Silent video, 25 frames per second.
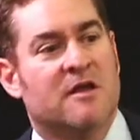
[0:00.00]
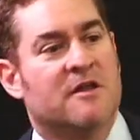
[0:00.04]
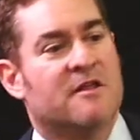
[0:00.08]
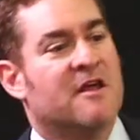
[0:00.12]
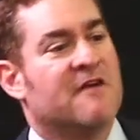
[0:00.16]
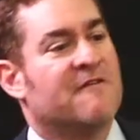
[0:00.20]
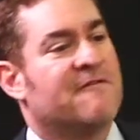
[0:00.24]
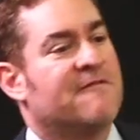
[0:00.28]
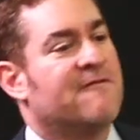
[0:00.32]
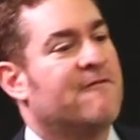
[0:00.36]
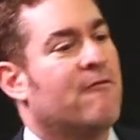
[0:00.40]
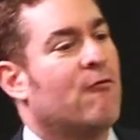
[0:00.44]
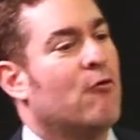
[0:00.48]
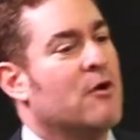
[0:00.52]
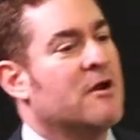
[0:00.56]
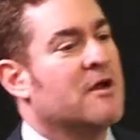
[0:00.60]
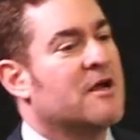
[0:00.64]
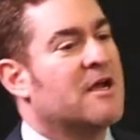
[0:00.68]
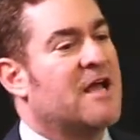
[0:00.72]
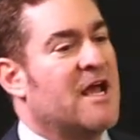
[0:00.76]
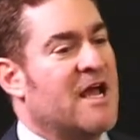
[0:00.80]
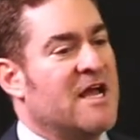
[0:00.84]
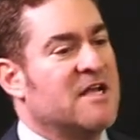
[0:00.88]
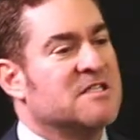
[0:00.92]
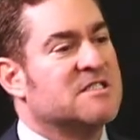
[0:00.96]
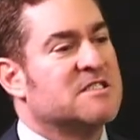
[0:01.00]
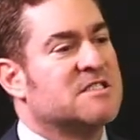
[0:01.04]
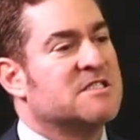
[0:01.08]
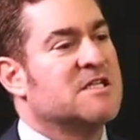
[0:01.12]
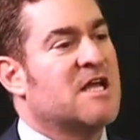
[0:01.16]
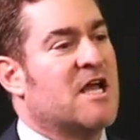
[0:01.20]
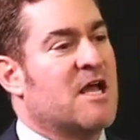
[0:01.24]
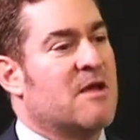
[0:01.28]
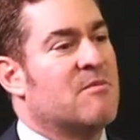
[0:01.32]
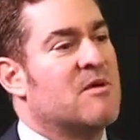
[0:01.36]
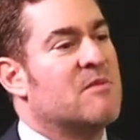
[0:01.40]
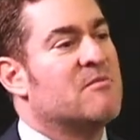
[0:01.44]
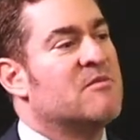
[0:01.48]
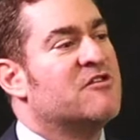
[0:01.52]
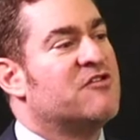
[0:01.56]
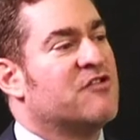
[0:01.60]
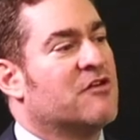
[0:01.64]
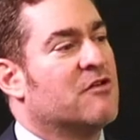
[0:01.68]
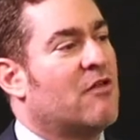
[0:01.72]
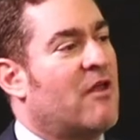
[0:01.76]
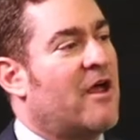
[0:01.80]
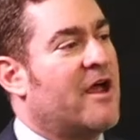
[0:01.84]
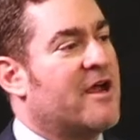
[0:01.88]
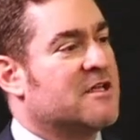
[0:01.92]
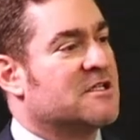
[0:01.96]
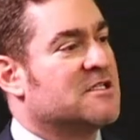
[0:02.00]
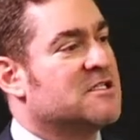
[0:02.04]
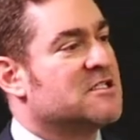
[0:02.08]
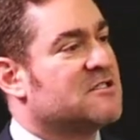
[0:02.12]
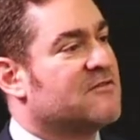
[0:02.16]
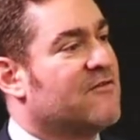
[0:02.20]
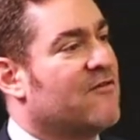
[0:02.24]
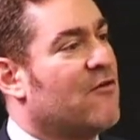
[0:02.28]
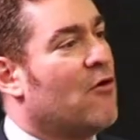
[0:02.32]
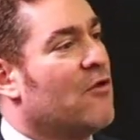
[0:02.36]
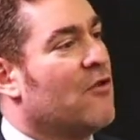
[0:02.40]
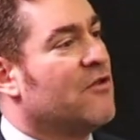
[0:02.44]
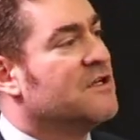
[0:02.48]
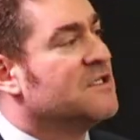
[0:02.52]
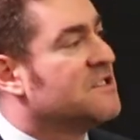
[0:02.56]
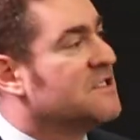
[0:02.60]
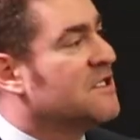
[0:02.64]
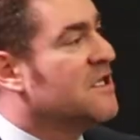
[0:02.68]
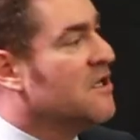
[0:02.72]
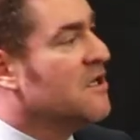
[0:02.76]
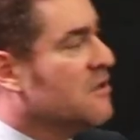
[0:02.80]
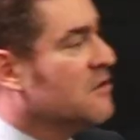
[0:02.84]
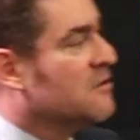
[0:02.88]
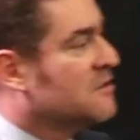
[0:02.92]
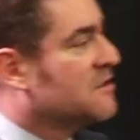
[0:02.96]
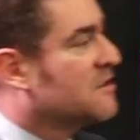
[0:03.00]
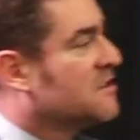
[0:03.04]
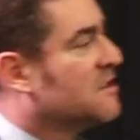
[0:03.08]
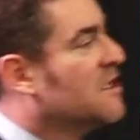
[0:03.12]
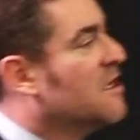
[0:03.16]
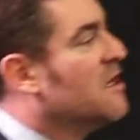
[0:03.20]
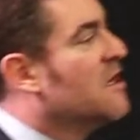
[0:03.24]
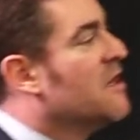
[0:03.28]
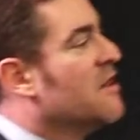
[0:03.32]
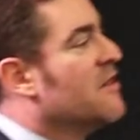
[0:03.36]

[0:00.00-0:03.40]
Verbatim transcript: They fought against name, image, and likeness for all these years.